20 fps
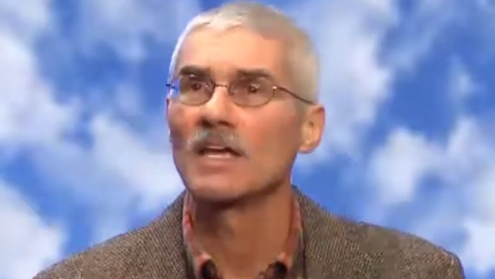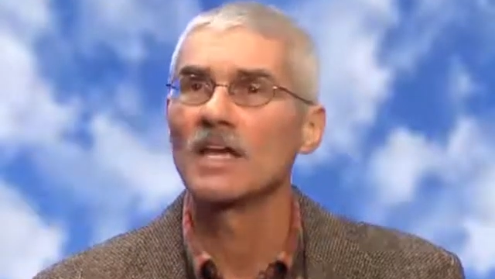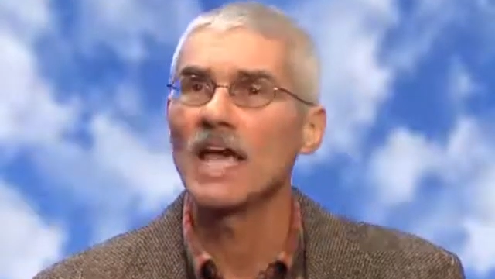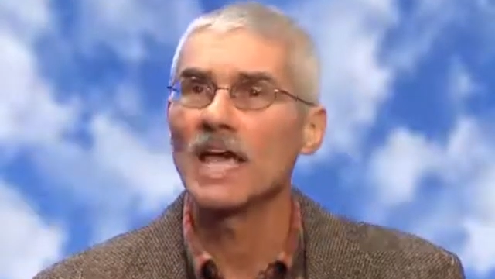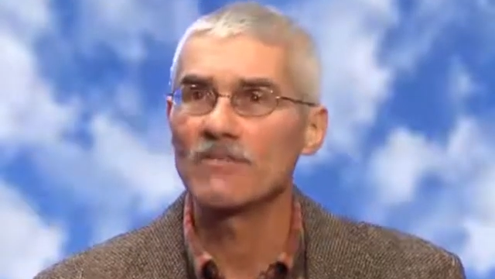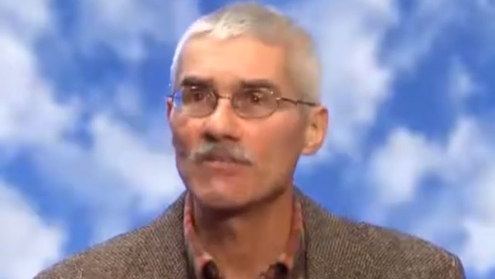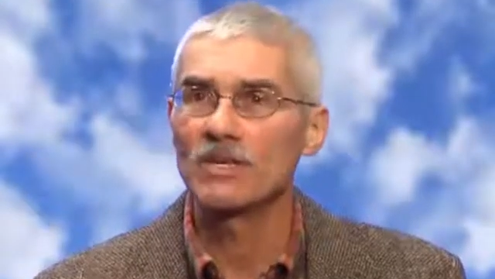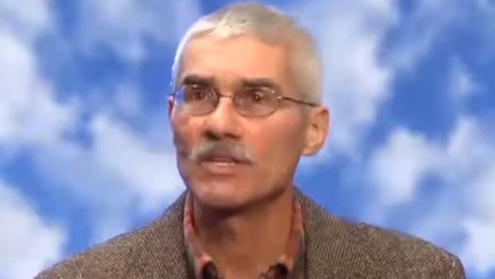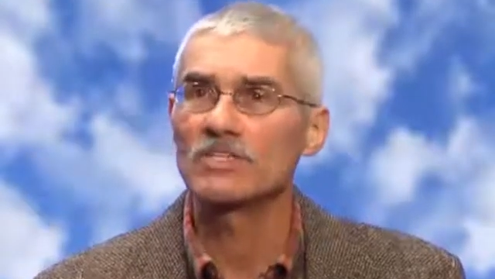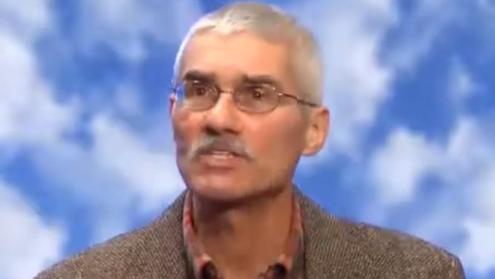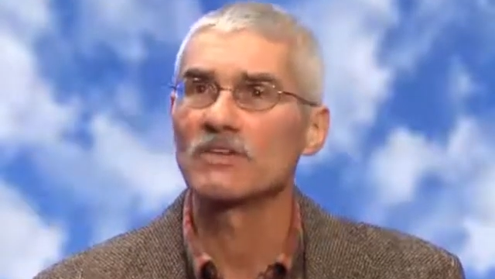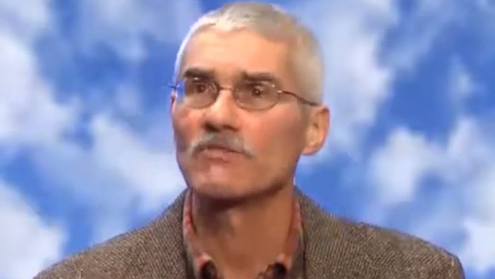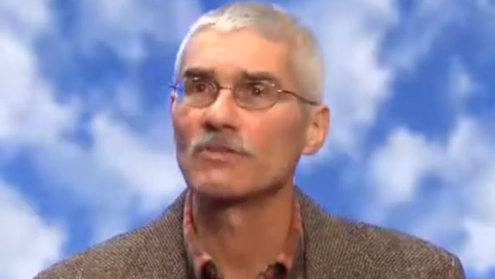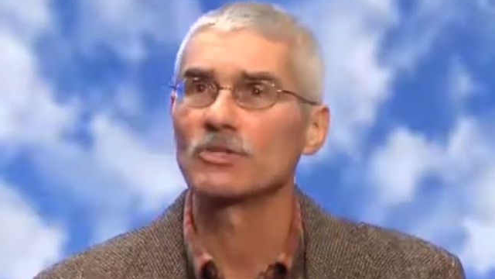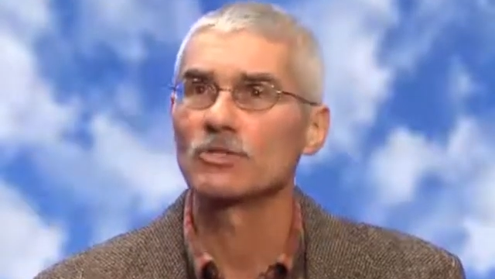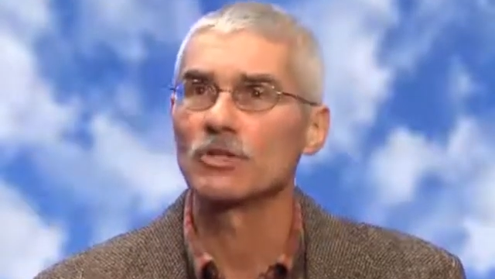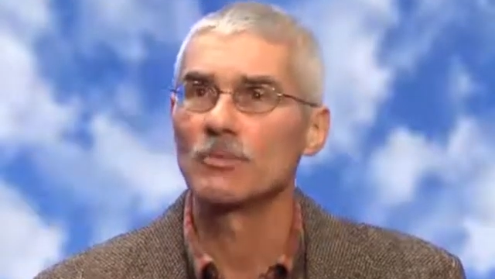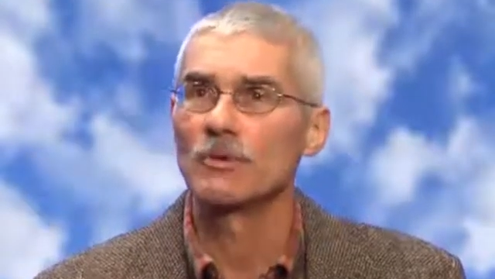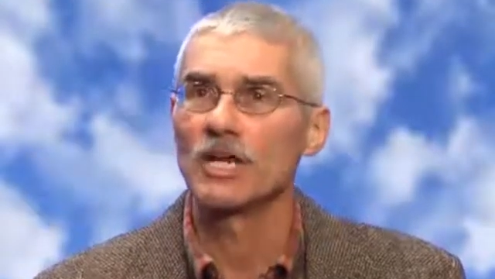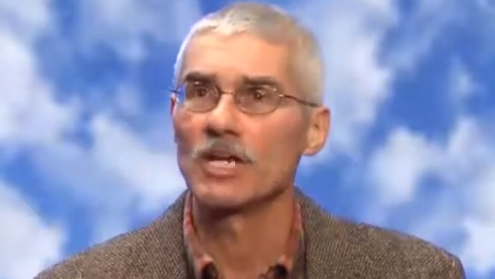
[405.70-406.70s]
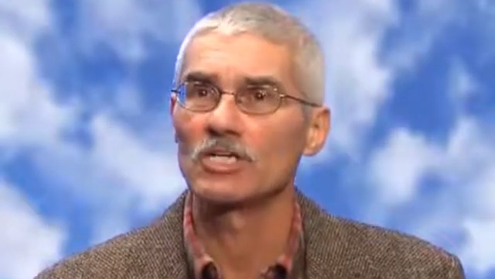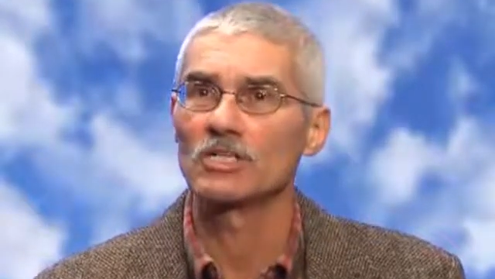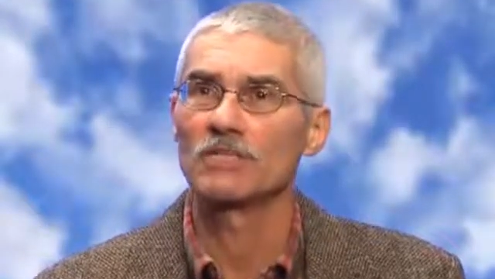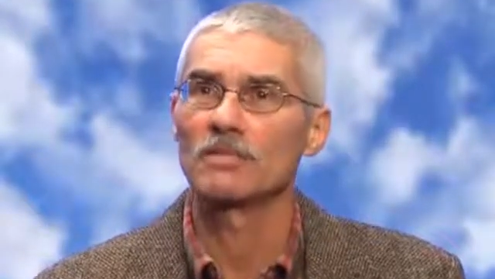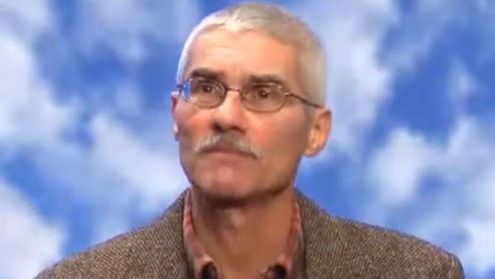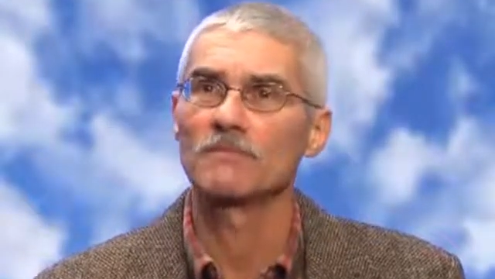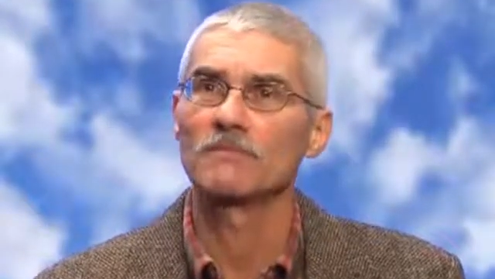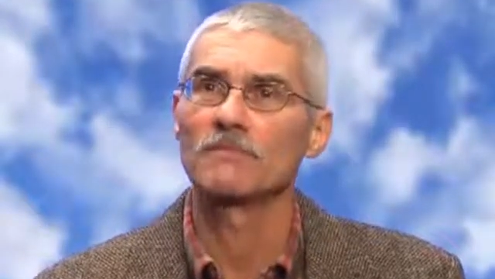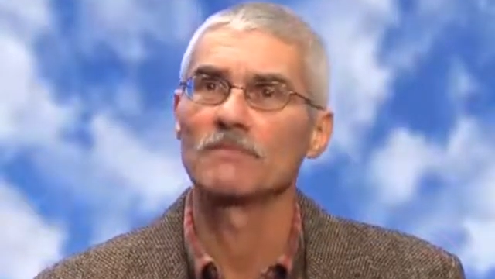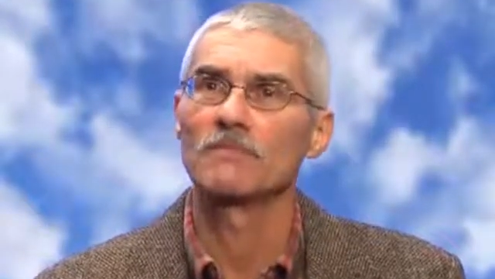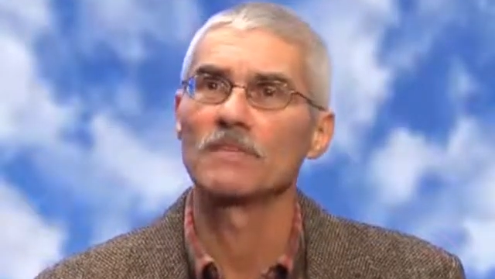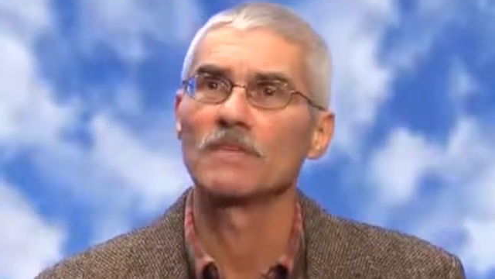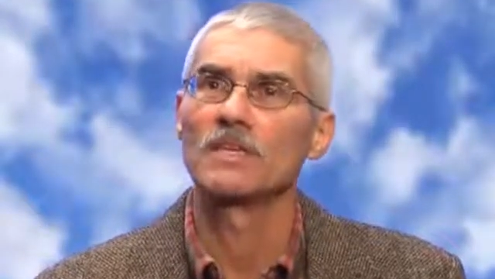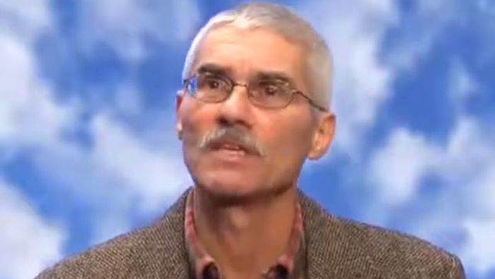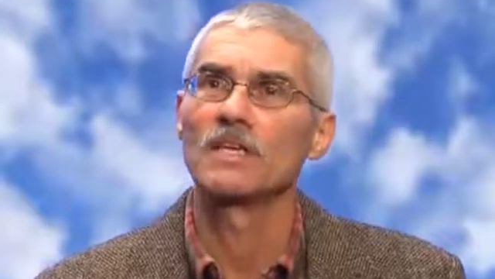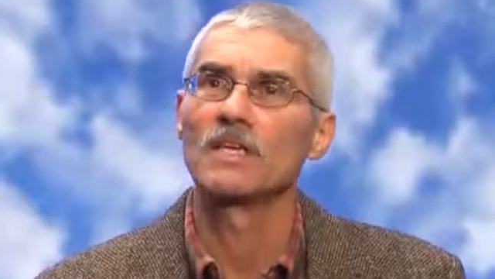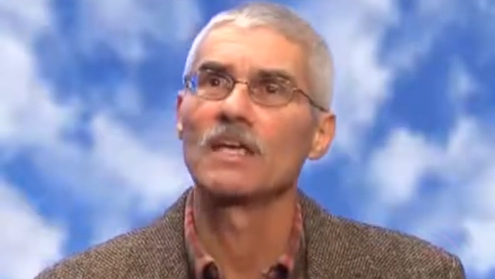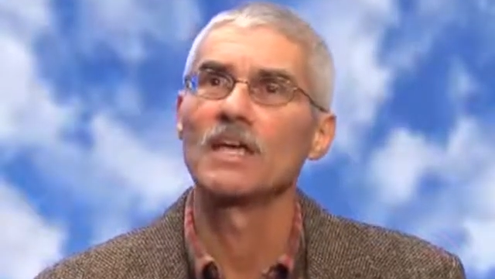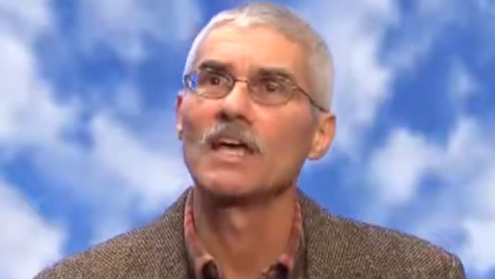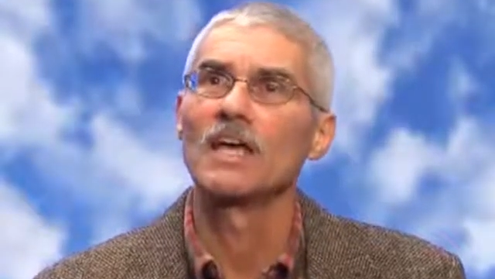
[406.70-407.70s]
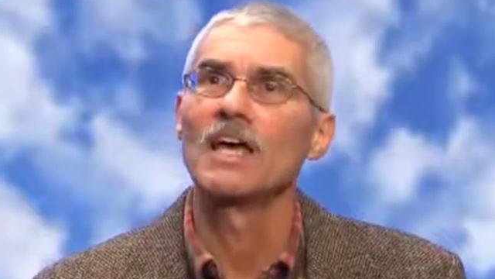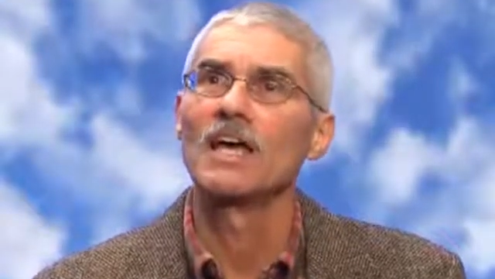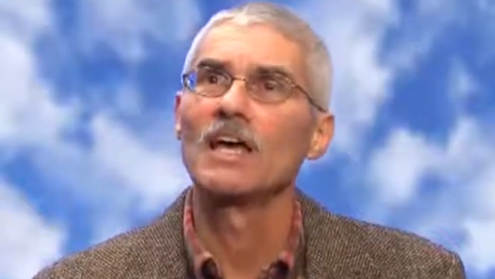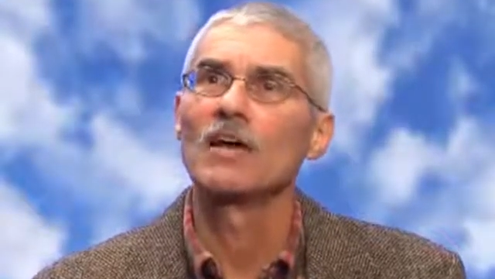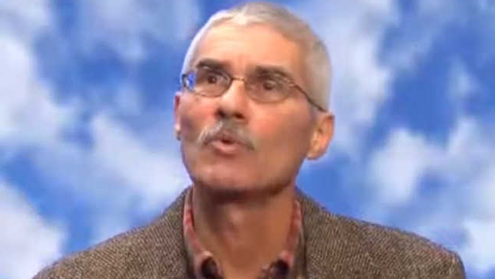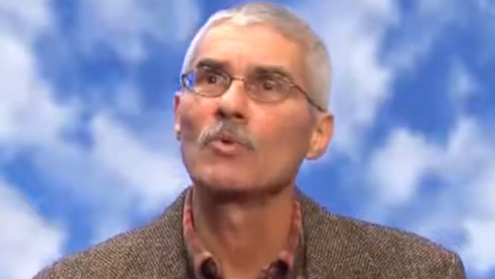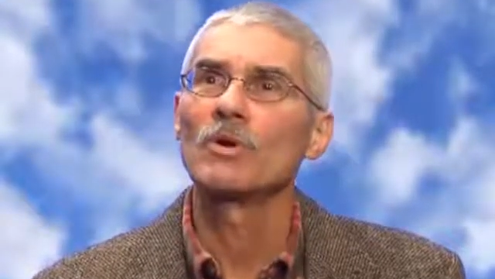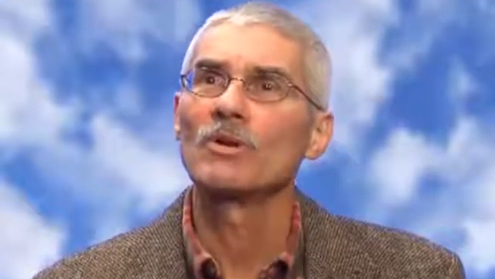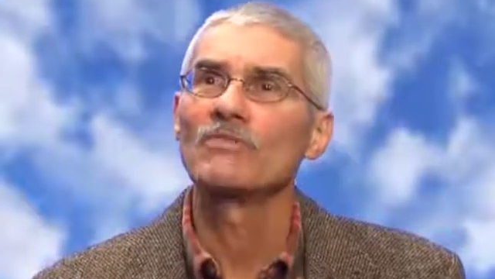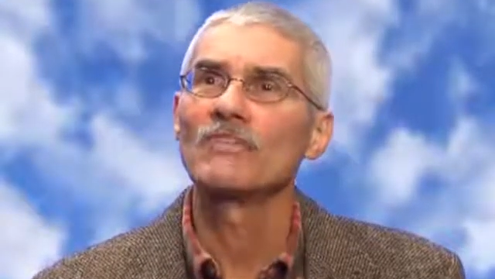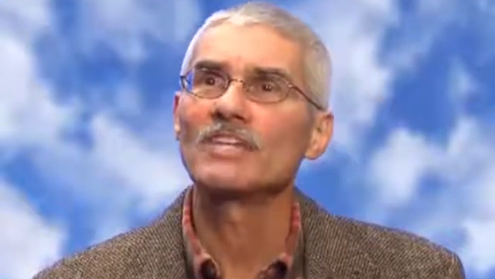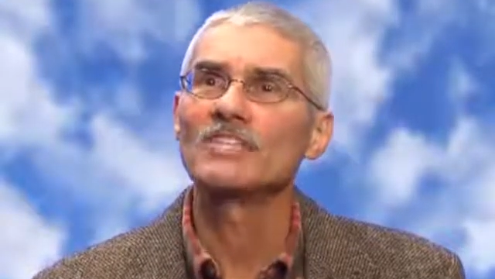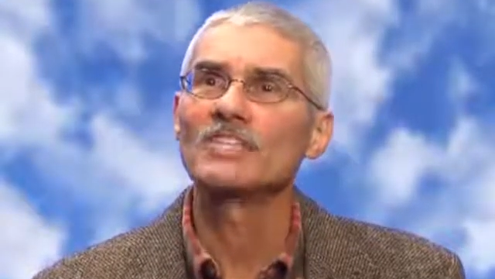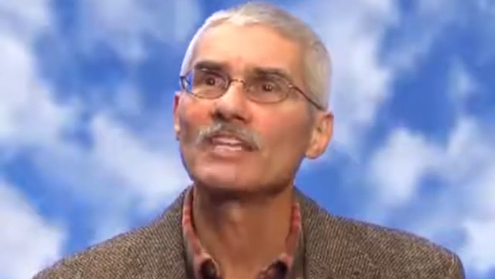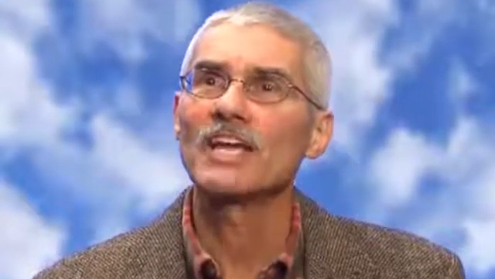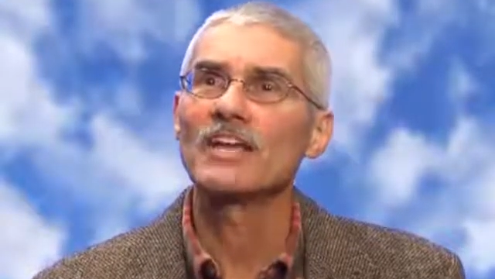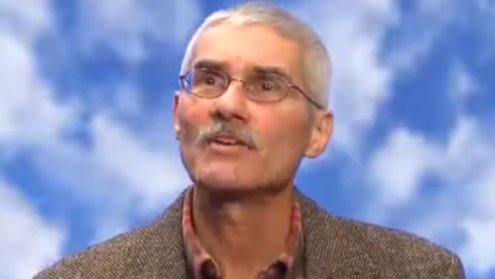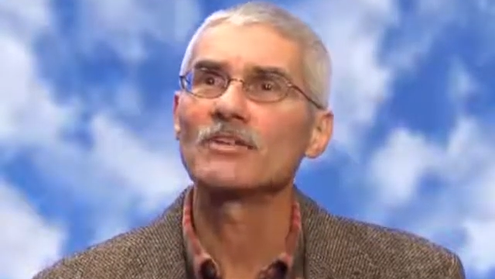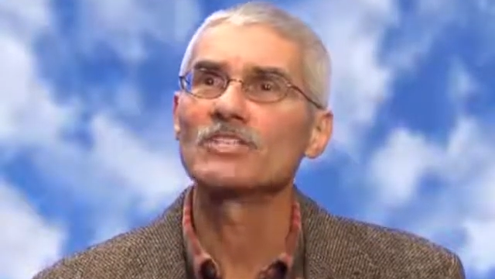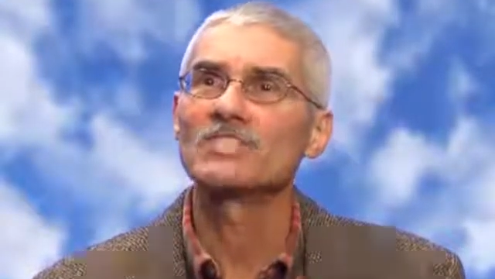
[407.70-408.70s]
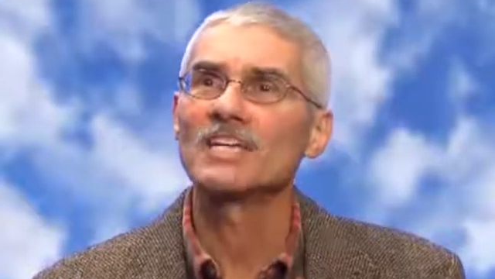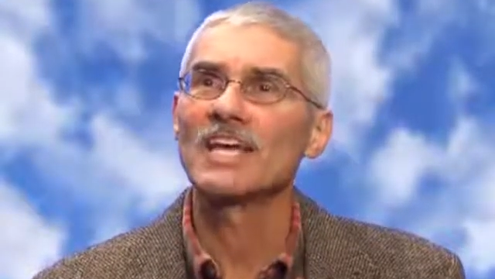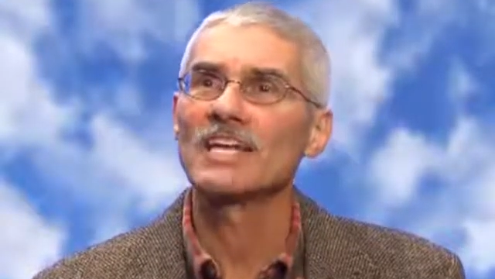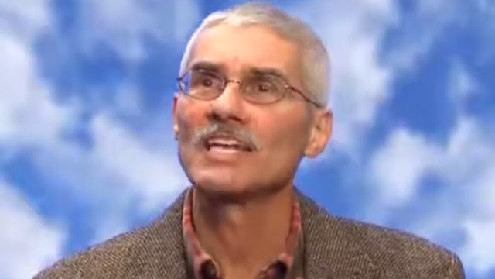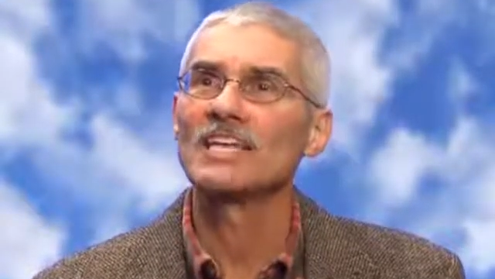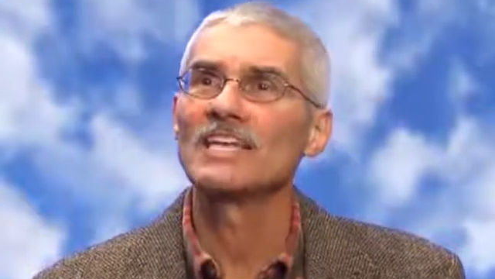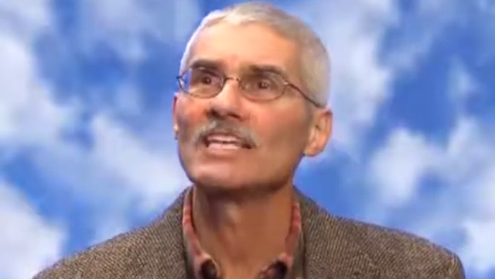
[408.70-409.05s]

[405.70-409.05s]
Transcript: Evidence of discrimination. When investigators sent